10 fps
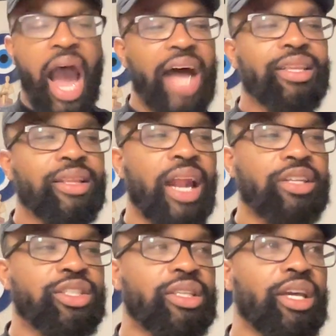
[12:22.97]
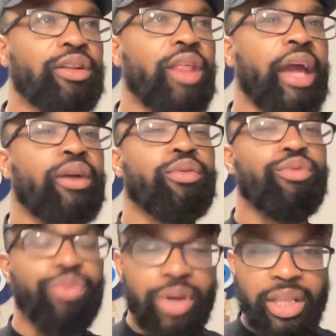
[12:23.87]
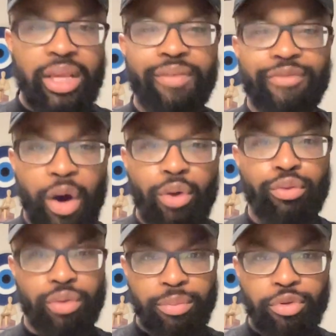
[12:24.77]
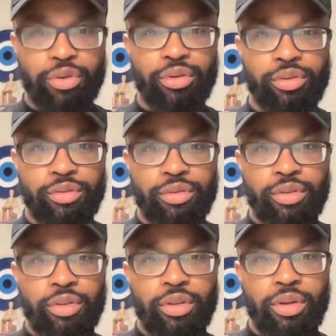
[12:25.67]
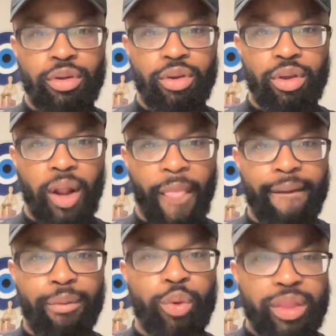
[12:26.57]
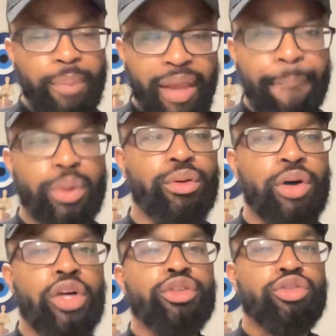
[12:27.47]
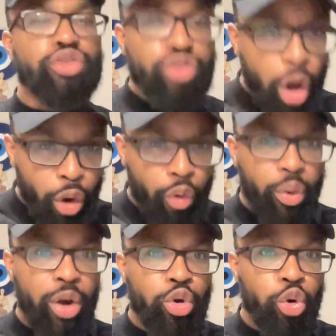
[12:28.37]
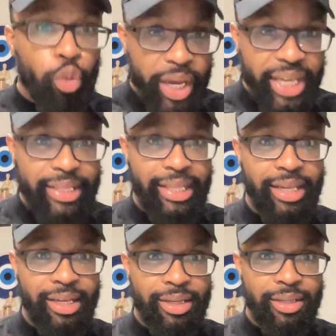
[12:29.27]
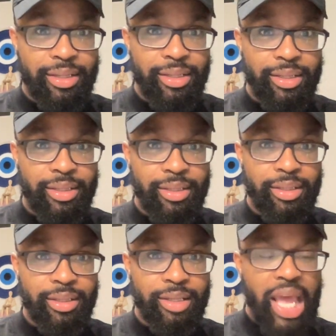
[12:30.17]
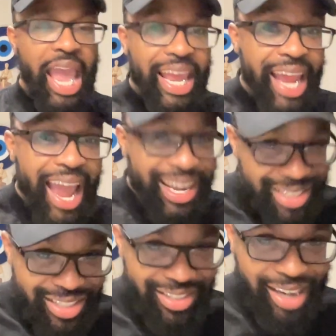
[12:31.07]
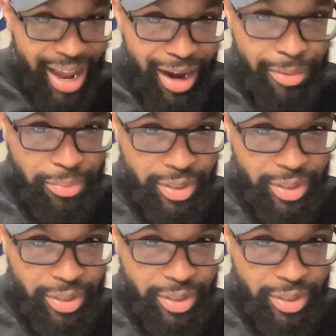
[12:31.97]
I think that I just get, like, really vulnerable with people so quickly. And it has to stop.